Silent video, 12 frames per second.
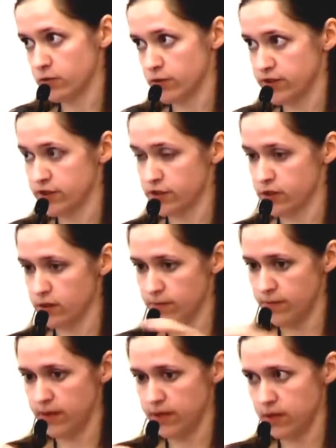corn
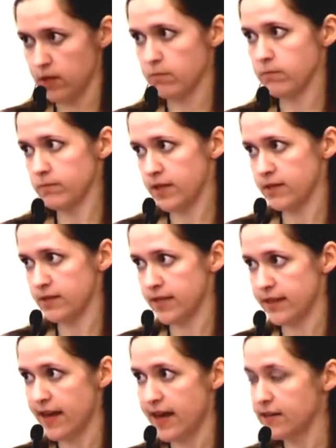syrup in them, things
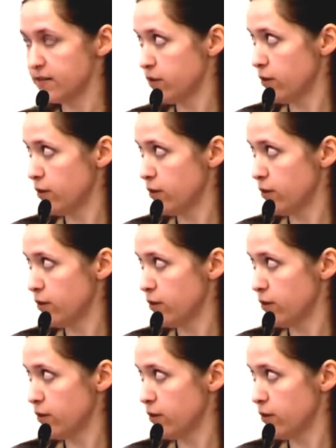like that.